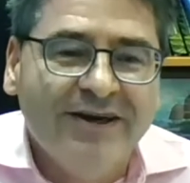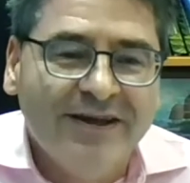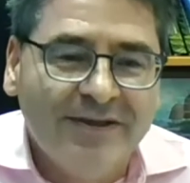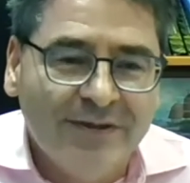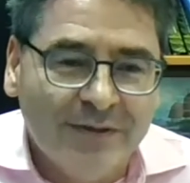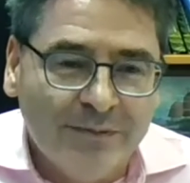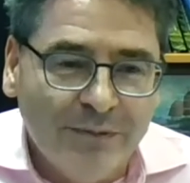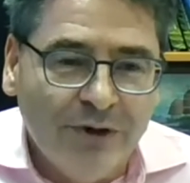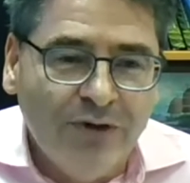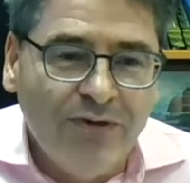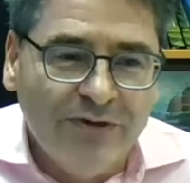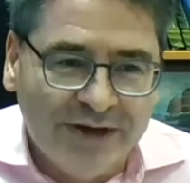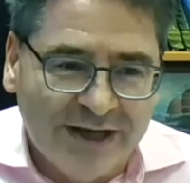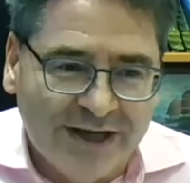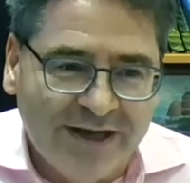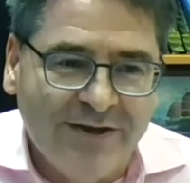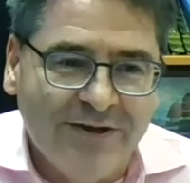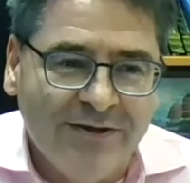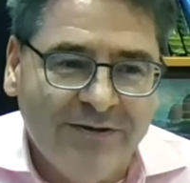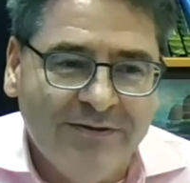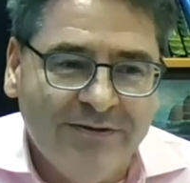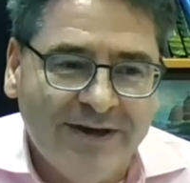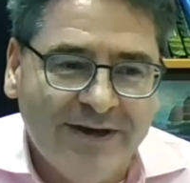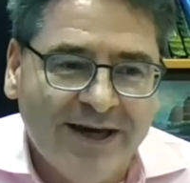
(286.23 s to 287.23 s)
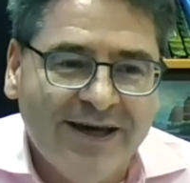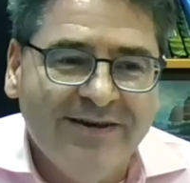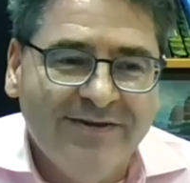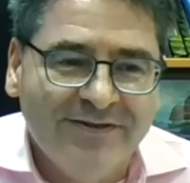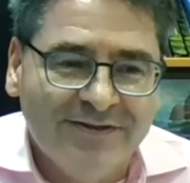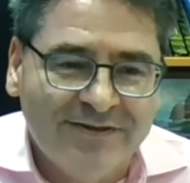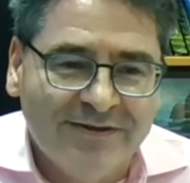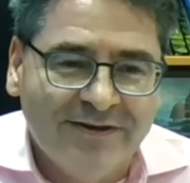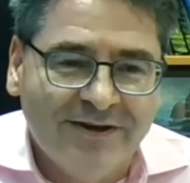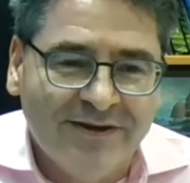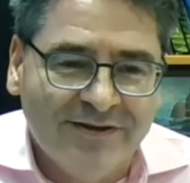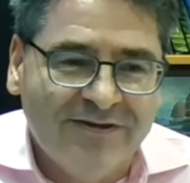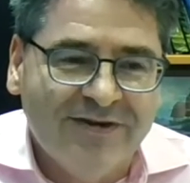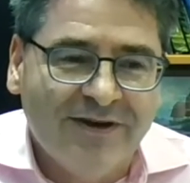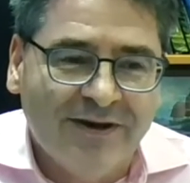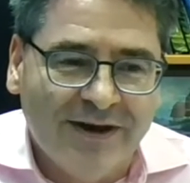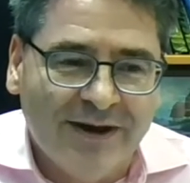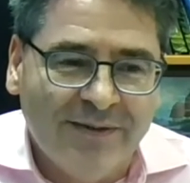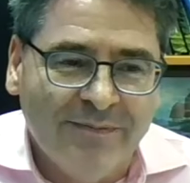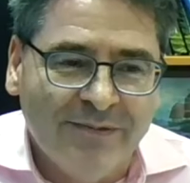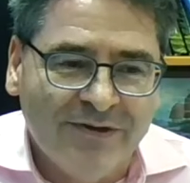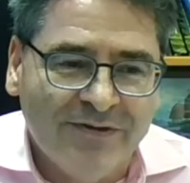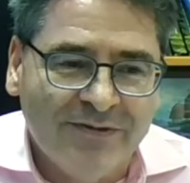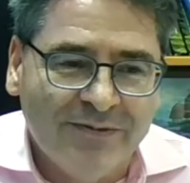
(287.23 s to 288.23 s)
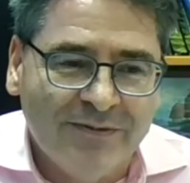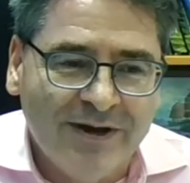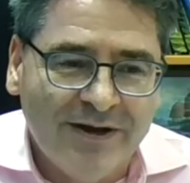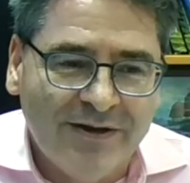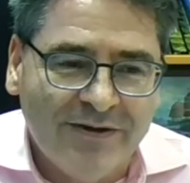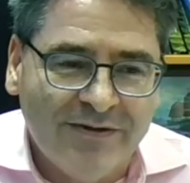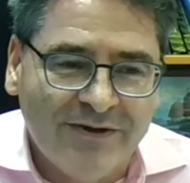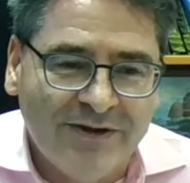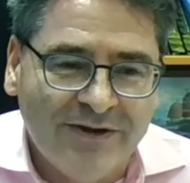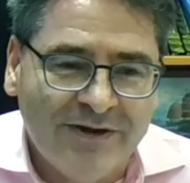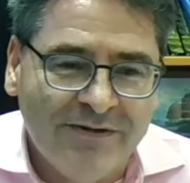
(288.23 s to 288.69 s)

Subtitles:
in the morning, UK time as well,